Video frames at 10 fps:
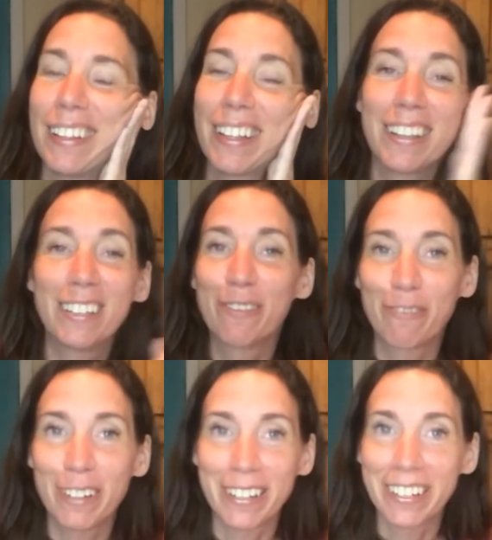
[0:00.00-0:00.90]
That is
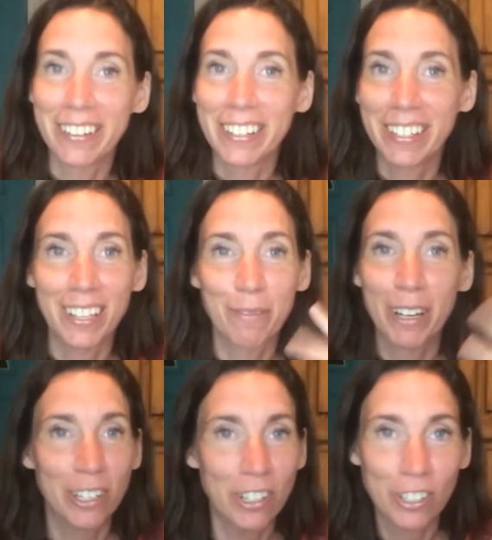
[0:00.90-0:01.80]
fucking crazy. That's why
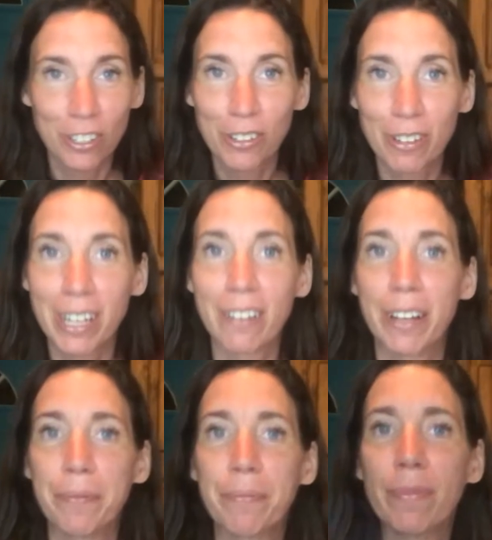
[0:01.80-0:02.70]
I should just do the reading, right?